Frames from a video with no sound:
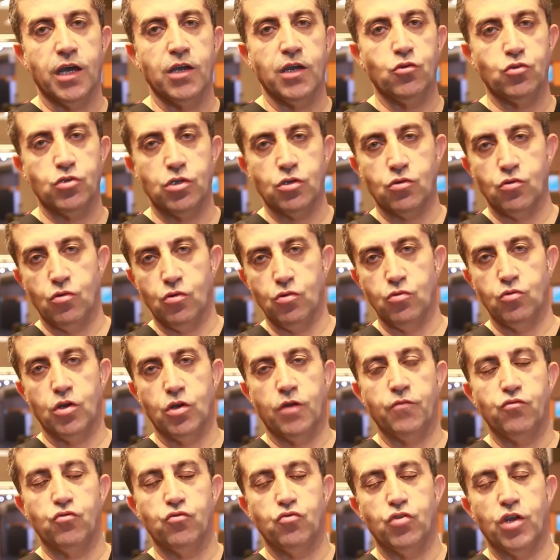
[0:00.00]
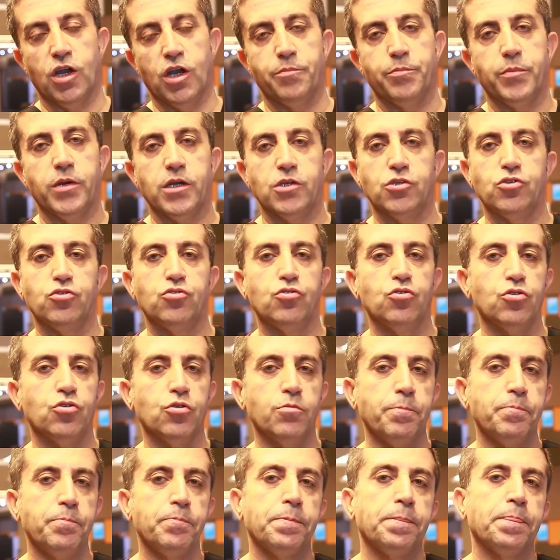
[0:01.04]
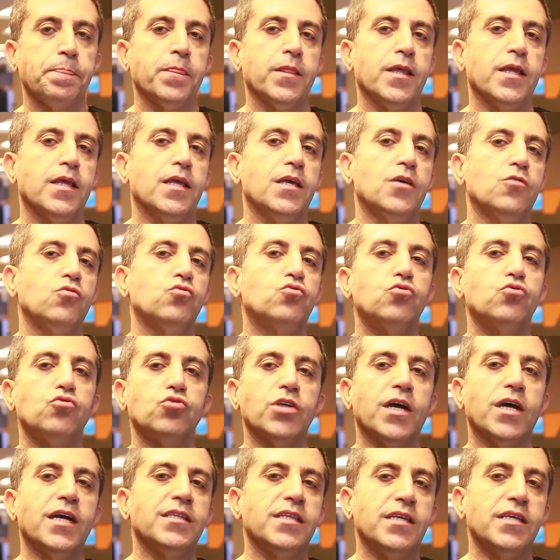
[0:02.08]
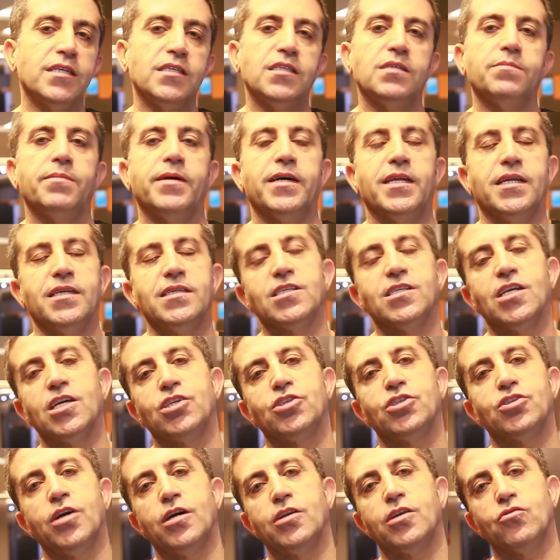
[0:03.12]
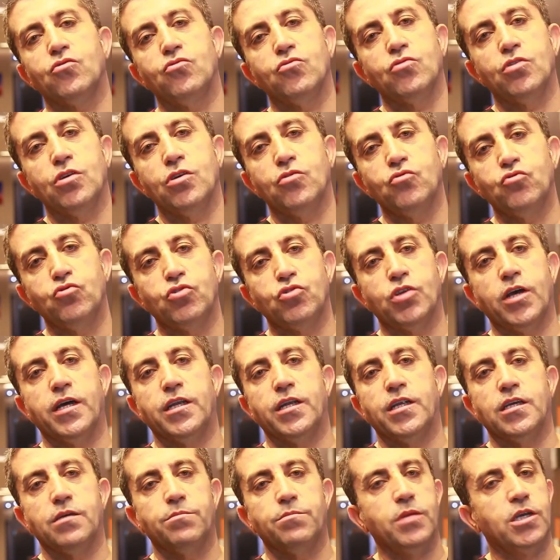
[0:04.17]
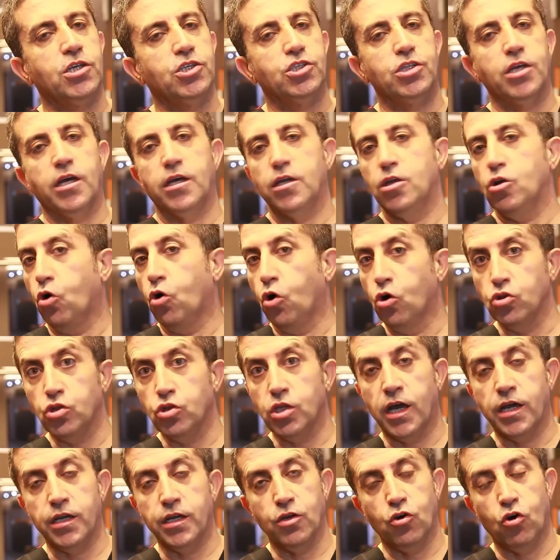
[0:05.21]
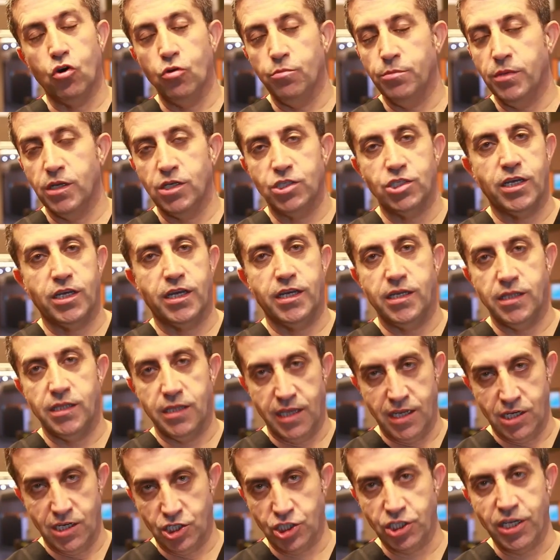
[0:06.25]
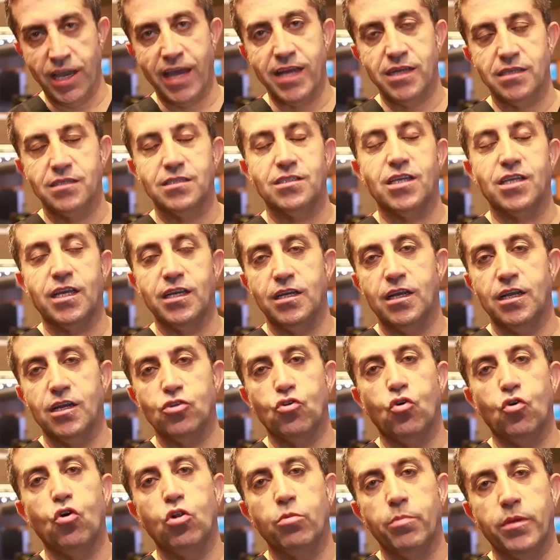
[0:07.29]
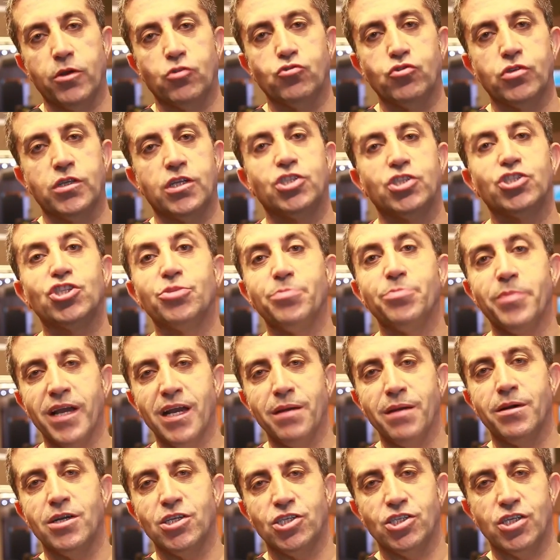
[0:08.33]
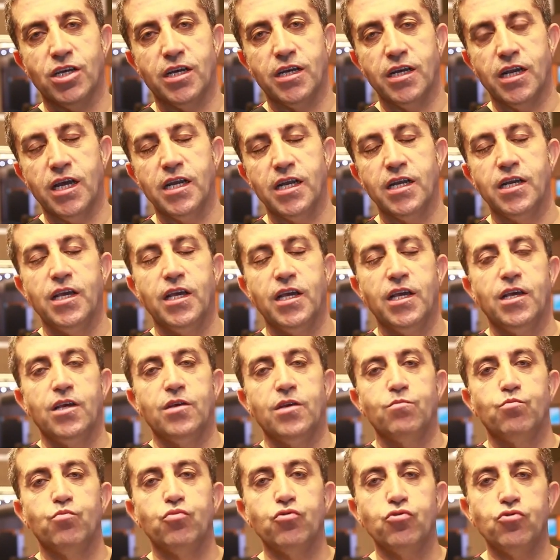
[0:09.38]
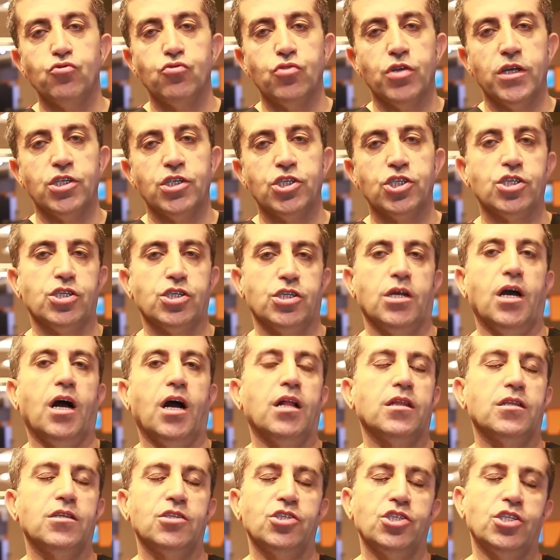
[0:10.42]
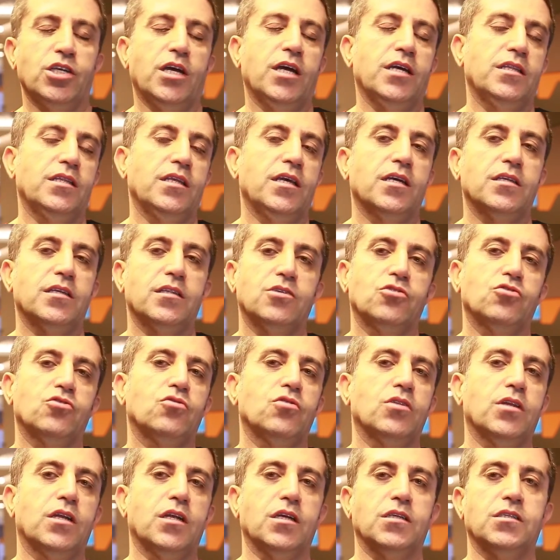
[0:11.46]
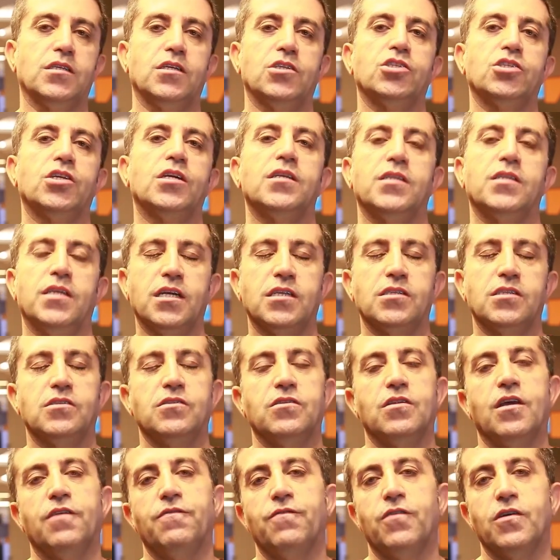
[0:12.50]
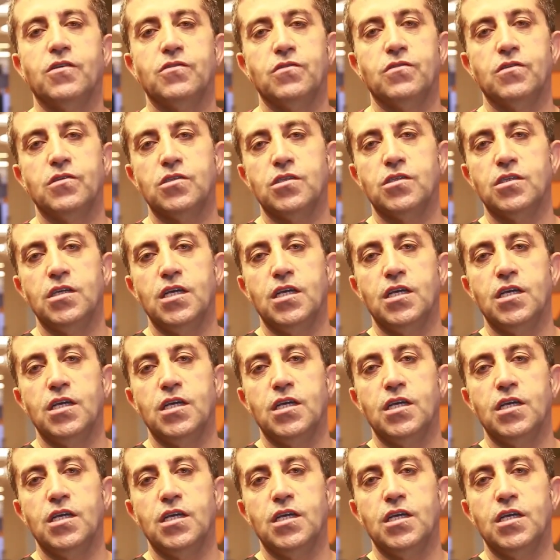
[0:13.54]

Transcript: of the grafts which are under the scalp begins to grow, so the roots which under the scalp begins to grow. These roots begin to grow after 3 months of the date of the operation.